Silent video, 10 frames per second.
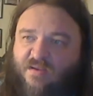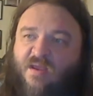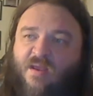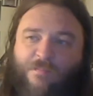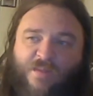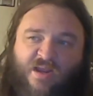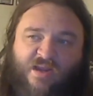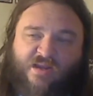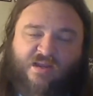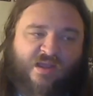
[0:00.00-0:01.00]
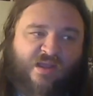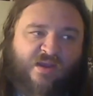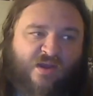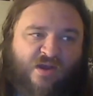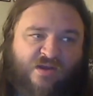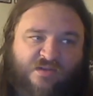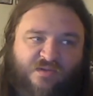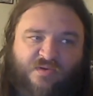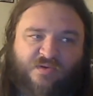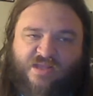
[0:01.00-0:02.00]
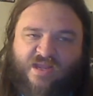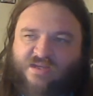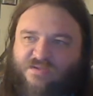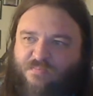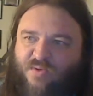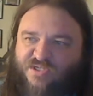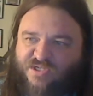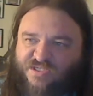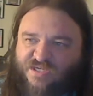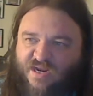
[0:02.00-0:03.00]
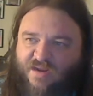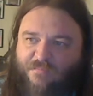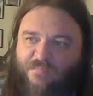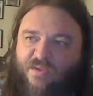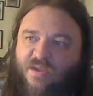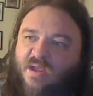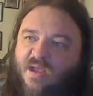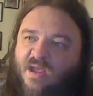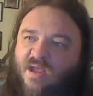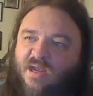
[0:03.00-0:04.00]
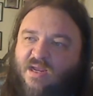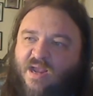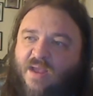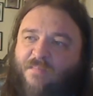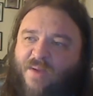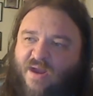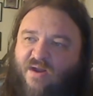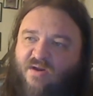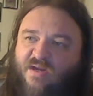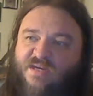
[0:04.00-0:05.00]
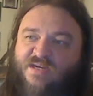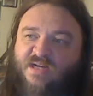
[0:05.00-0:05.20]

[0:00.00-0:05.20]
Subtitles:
buying Han and Luke and Leia precious time. In Empire, he talked